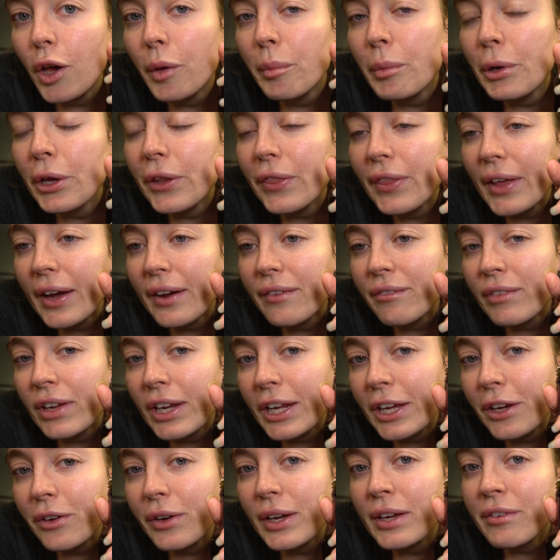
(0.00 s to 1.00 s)
I'll put that
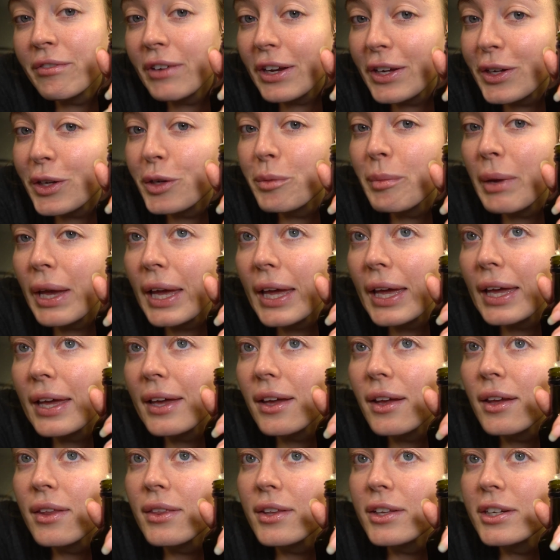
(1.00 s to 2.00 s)
video, if I do make
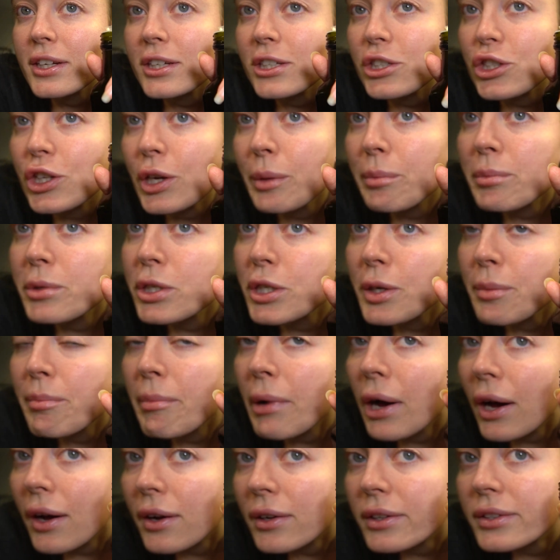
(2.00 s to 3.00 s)
it, in the description
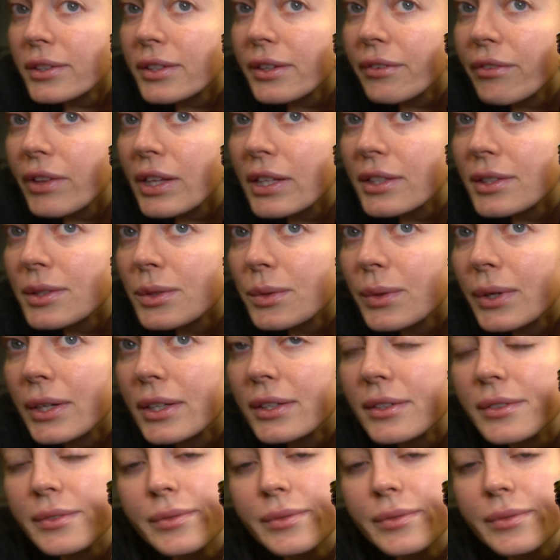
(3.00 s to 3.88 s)
box of this one.